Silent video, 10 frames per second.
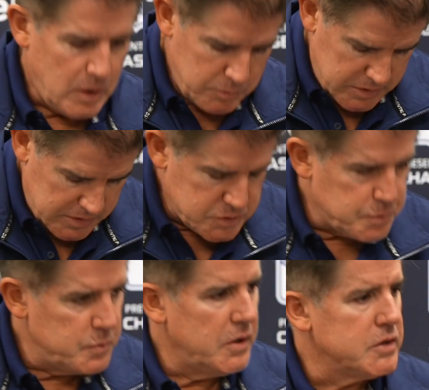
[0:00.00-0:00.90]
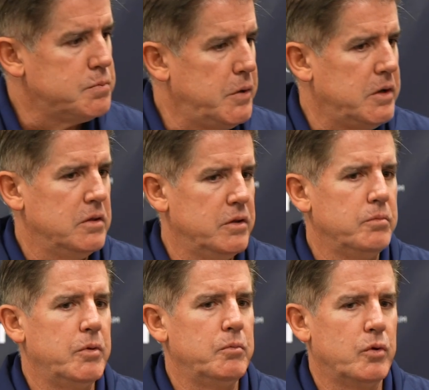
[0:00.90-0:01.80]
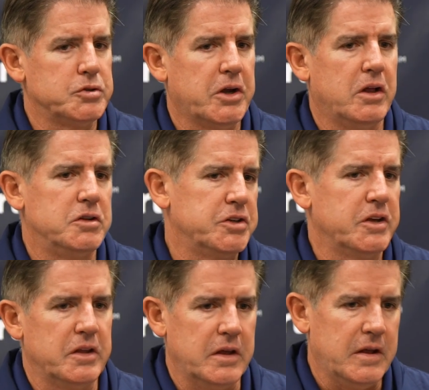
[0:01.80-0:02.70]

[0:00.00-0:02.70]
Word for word: Yeah, I mean, it's been a little bit more challenging,